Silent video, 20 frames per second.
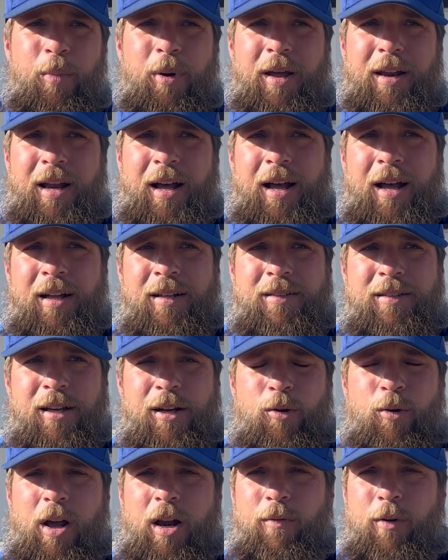But to
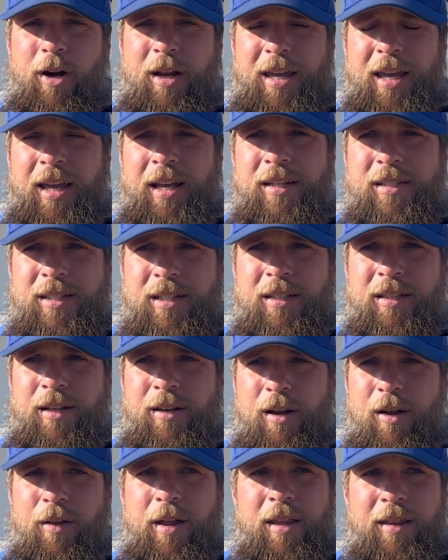the credit of our kids,
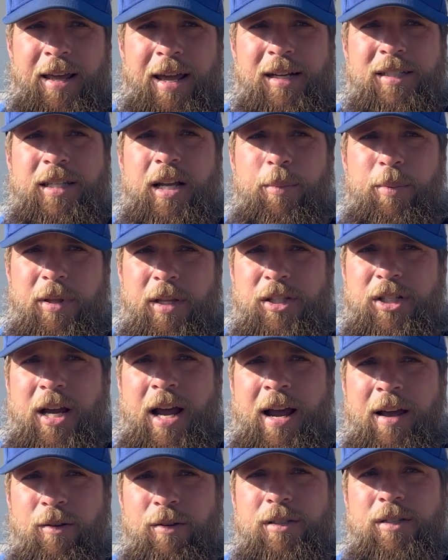you know, they accepted the
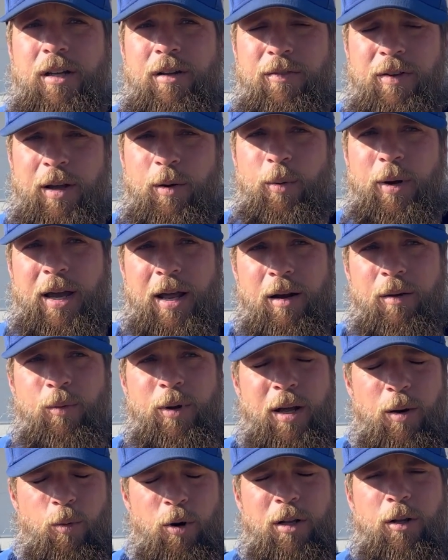challenge of, hey, we gotta
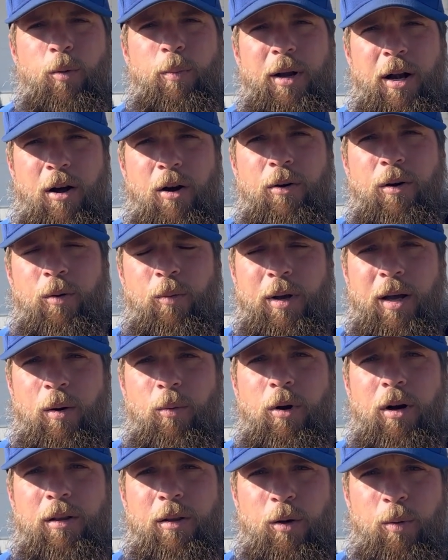work a little bit harder. We
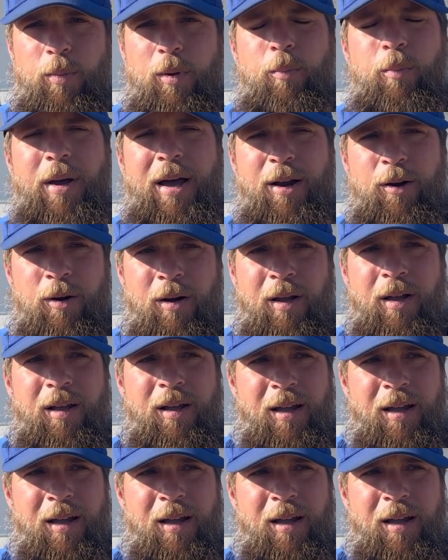gotta work a little bit better.